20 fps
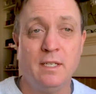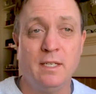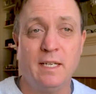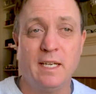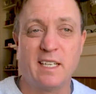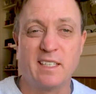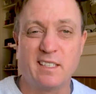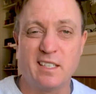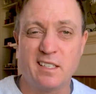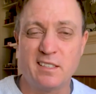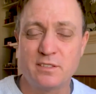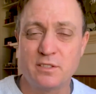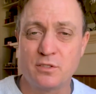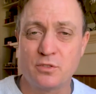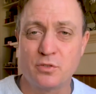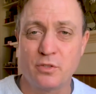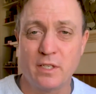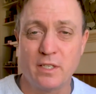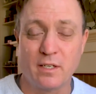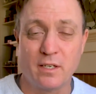and
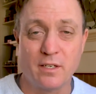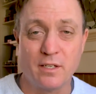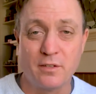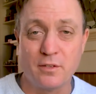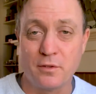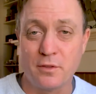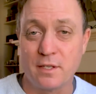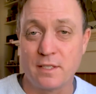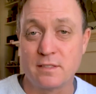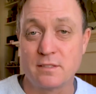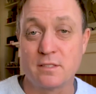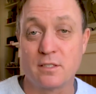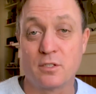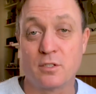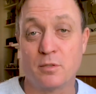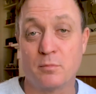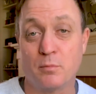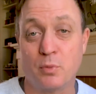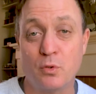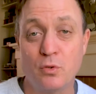concentrate on other things that are
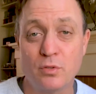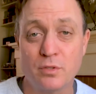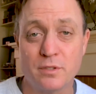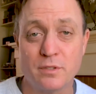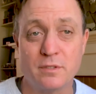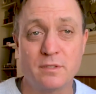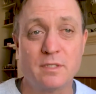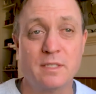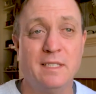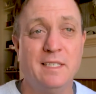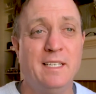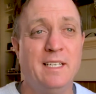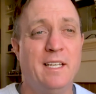important